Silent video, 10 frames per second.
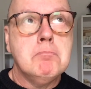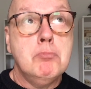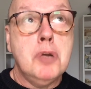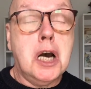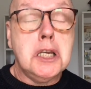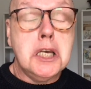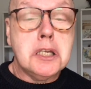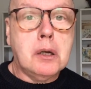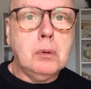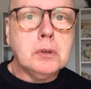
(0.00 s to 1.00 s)
9 years
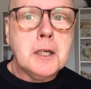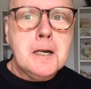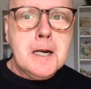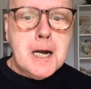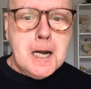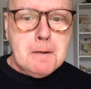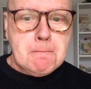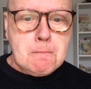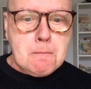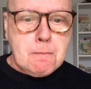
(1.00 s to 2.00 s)
old.
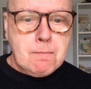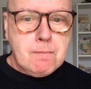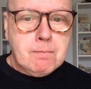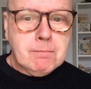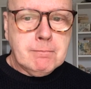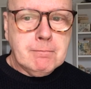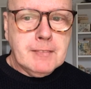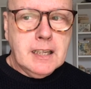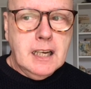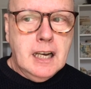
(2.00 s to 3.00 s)

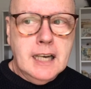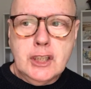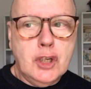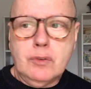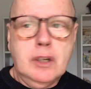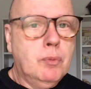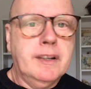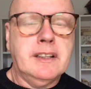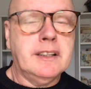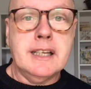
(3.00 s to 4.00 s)
I don't know
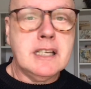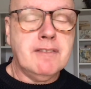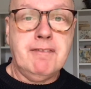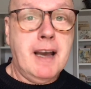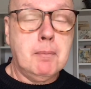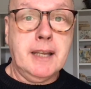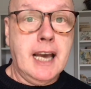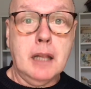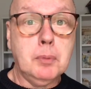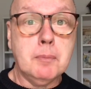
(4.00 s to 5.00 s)
whether there's a family
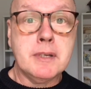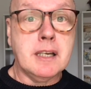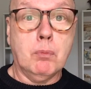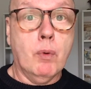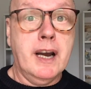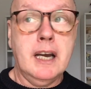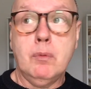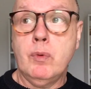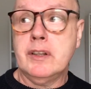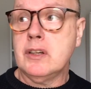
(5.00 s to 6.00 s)
album somewhere
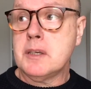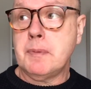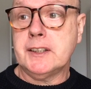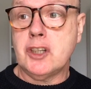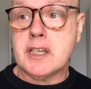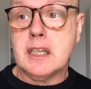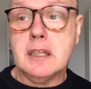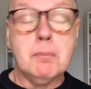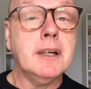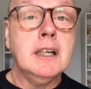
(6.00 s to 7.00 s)
with those pictures in
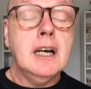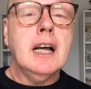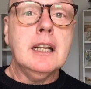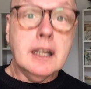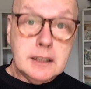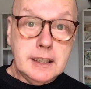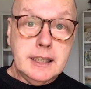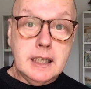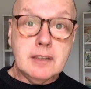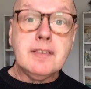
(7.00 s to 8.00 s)
them, but luckily
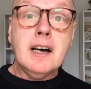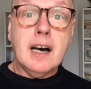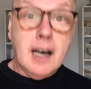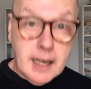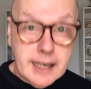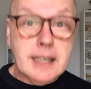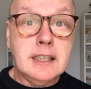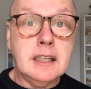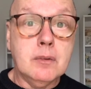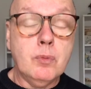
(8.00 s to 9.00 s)
enough, I
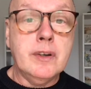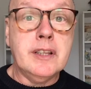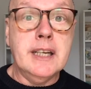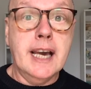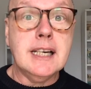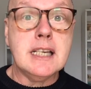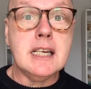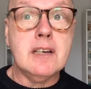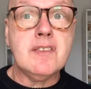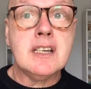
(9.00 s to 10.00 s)
ended up with the
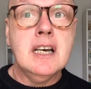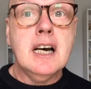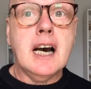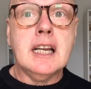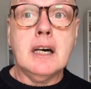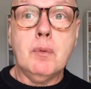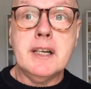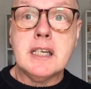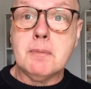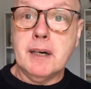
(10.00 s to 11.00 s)
negatives, and I
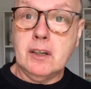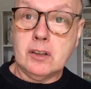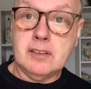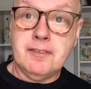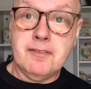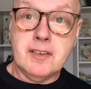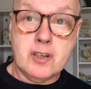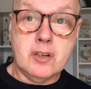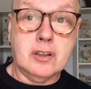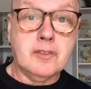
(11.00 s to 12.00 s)
went to my little
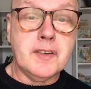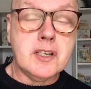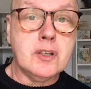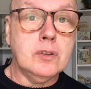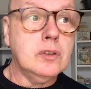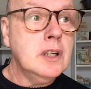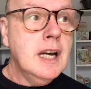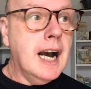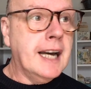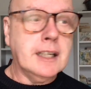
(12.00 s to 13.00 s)
photography store
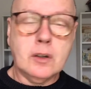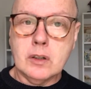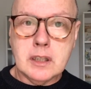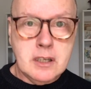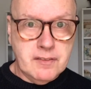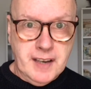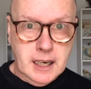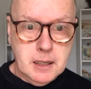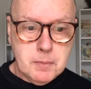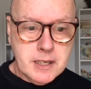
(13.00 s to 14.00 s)
and I got them
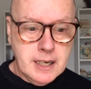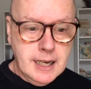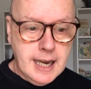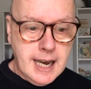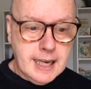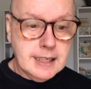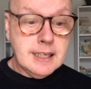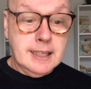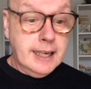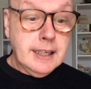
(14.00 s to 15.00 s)
developed, and
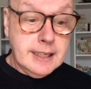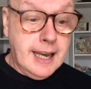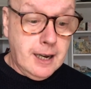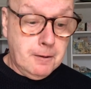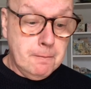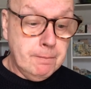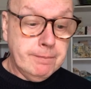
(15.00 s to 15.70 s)
they are now